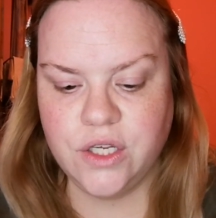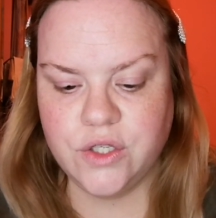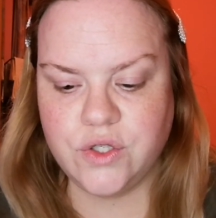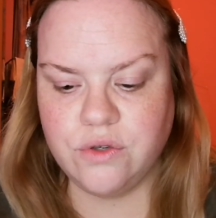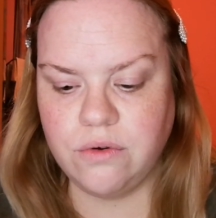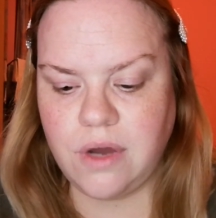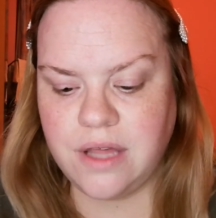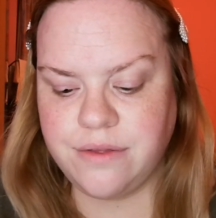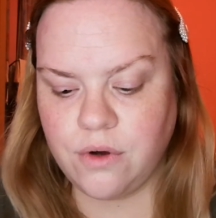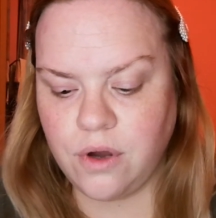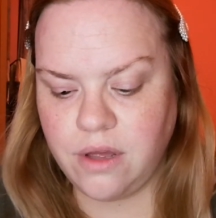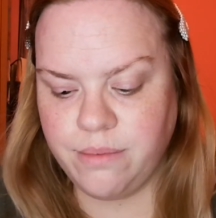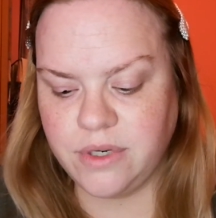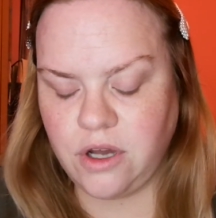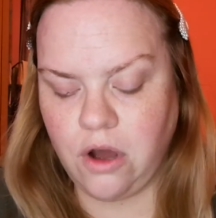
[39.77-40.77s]
So I
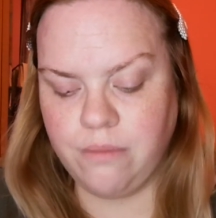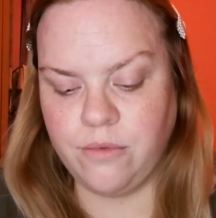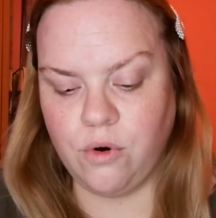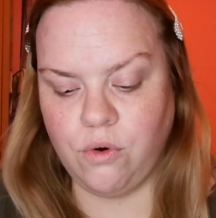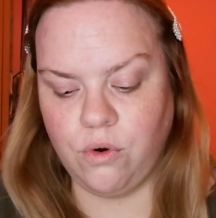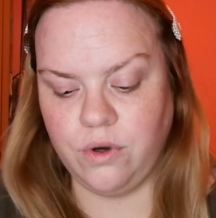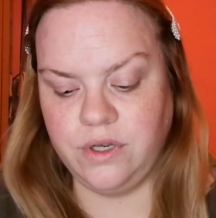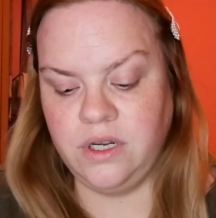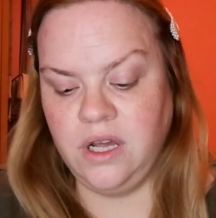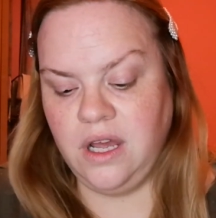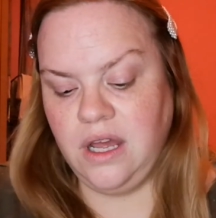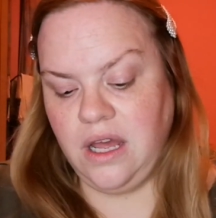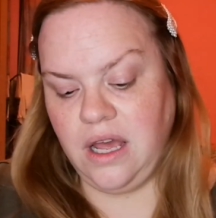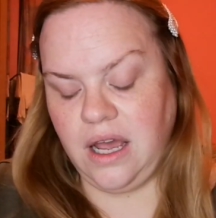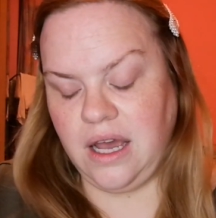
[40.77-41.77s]
thought I would come on
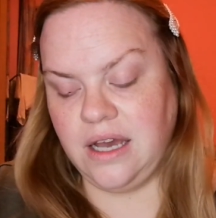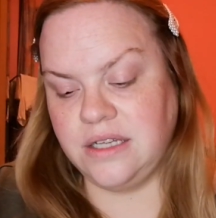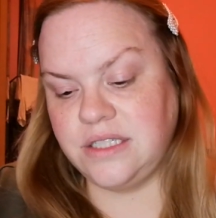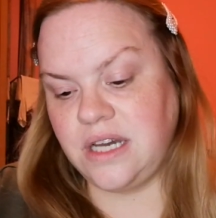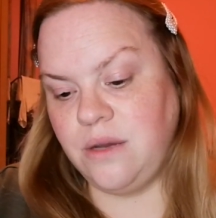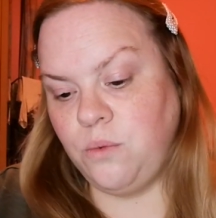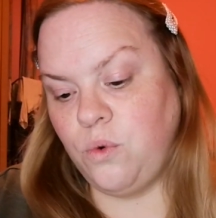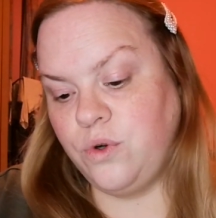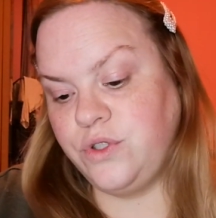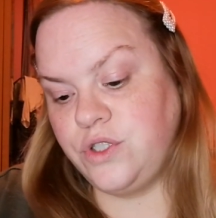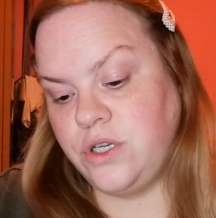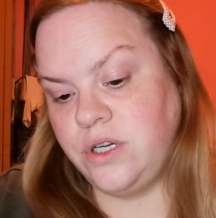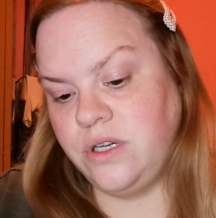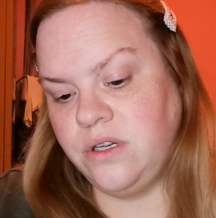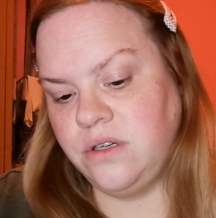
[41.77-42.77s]
and I
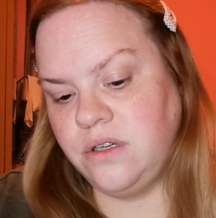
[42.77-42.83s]
want